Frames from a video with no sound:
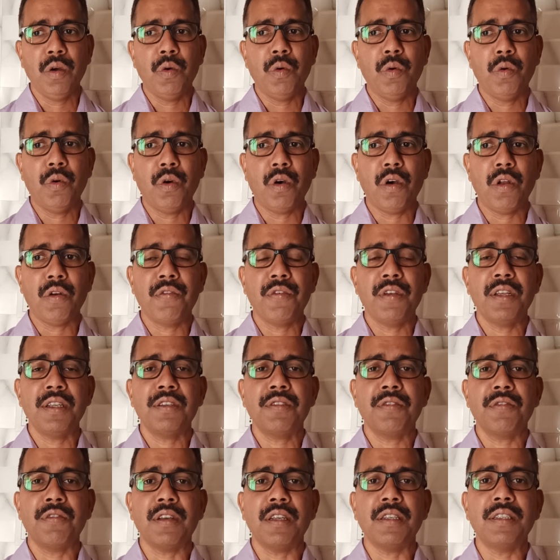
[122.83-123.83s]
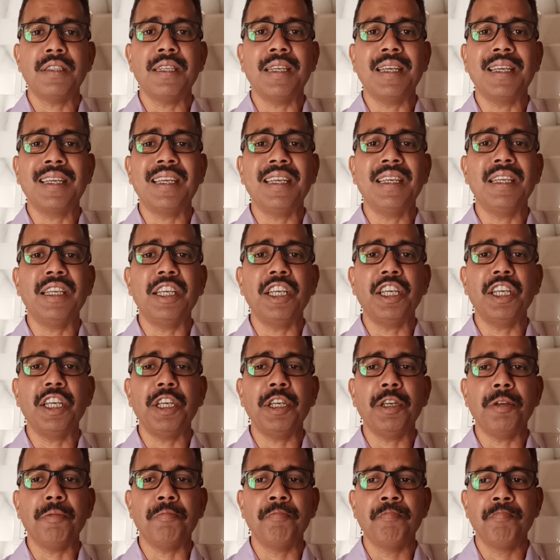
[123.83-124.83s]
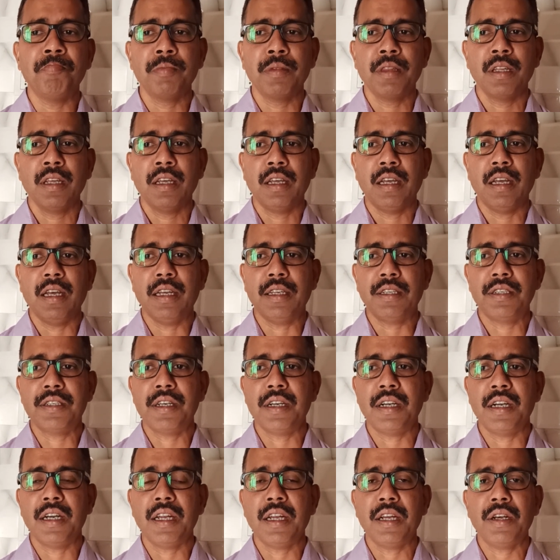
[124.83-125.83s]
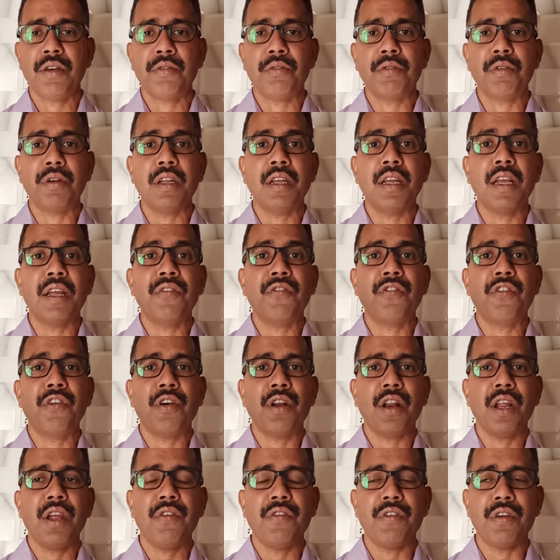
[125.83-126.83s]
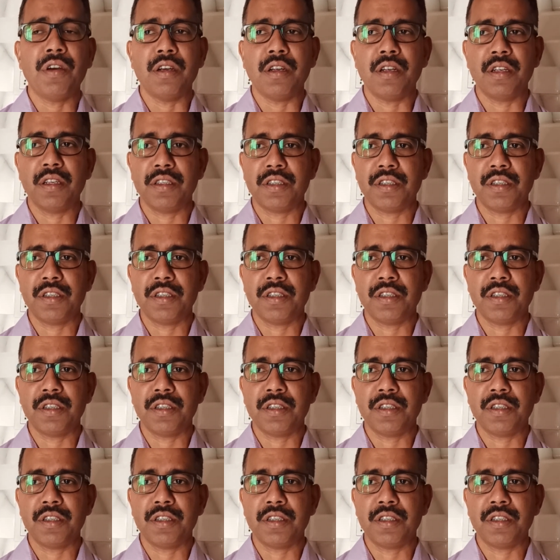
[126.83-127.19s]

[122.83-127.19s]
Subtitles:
who always were seeking Him yesterday, today and forever.